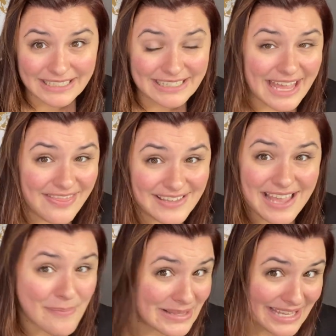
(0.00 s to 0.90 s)
And this
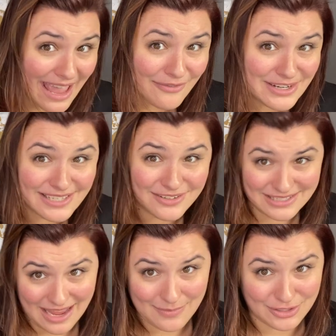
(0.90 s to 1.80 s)
happens every single
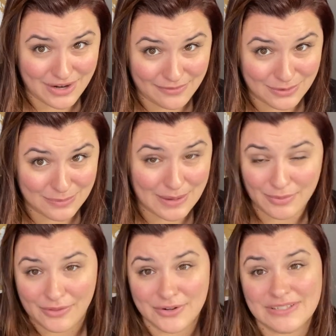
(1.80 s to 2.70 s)
time I travel with my
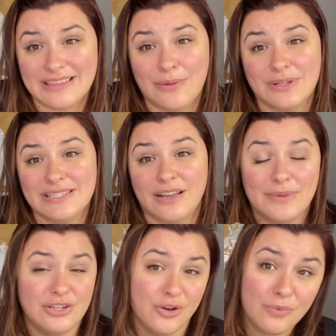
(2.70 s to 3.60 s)
brothers. They will tell
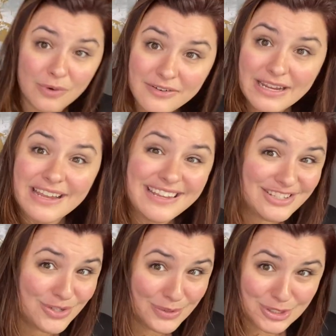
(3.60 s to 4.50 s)
me, don't worry,
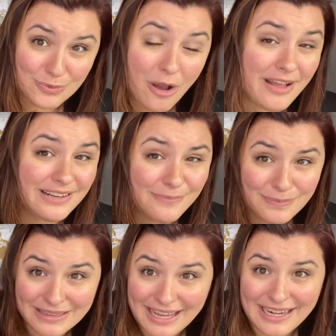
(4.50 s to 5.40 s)
do what you want,
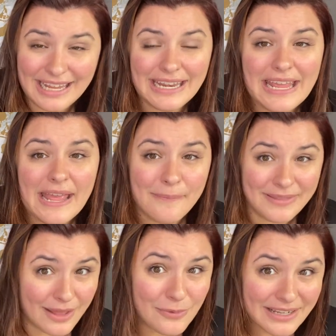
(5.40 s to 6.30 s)
plan it. But
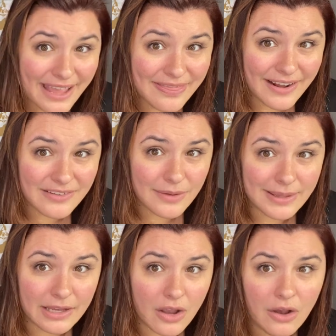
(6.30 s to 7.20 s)
then we'll get there and they'll be
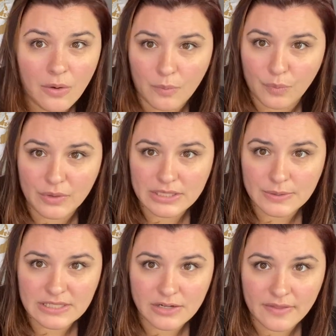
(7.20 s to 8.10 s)
like, oh, this
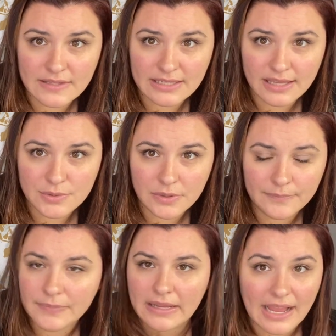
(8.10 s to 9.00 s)
wasn't on the schedule.
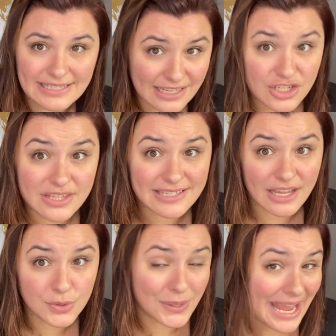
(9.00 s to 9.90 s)
Like, I sent you the
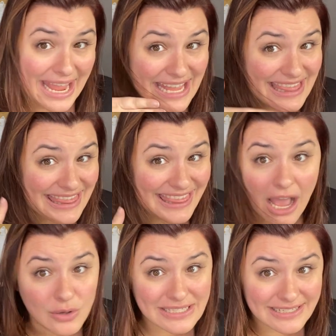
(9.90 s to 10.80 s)
schedule
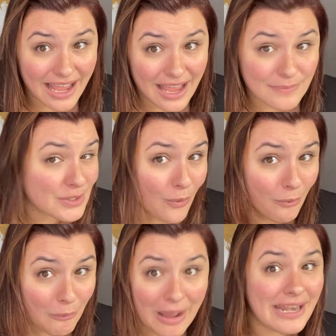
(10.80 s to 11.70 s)
8,000 times.
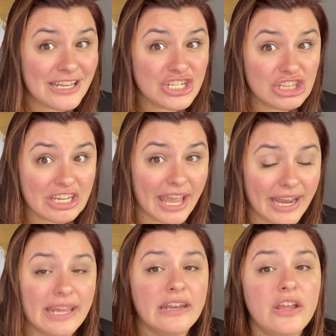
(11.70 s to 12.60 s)
Why didn't you look at
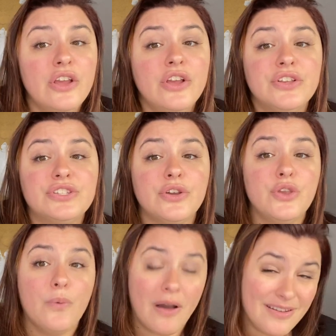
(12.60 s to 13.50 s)
it? So
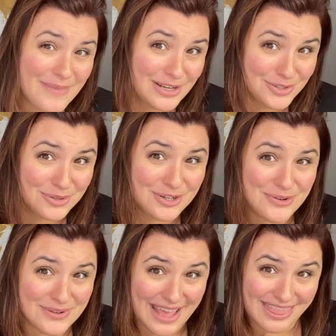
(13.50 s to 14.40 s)
you want to make sure
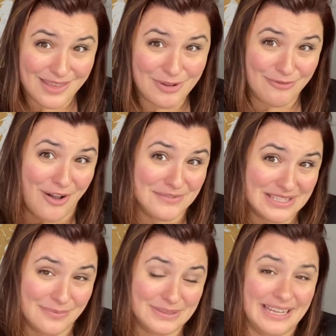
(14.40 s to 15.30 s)
you get them involved in
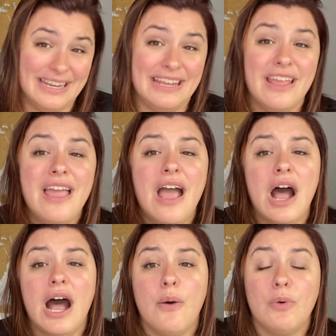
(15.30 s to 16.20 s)
the planning.
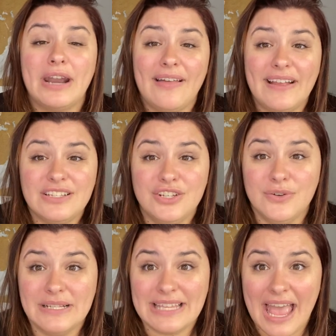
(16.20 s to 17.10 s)
What I like to do
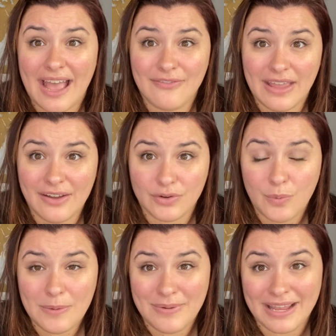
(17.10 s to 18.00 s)
is have
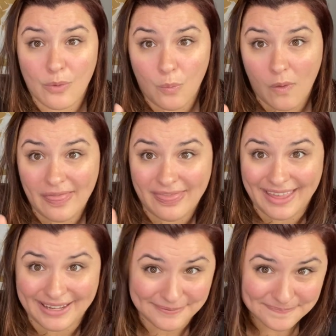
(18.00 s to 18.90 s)
everyone pick one
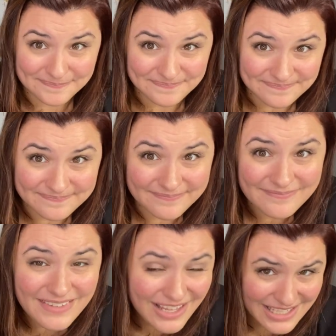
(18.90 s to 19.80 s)
thing.
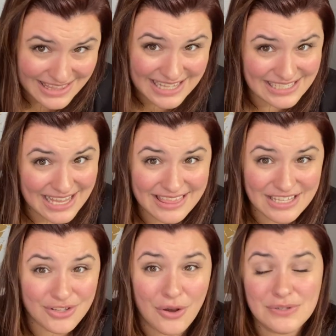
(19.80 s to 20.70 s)
And
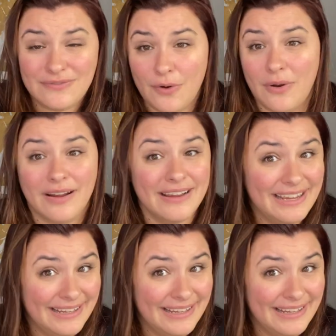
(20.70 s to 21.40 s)
this goes for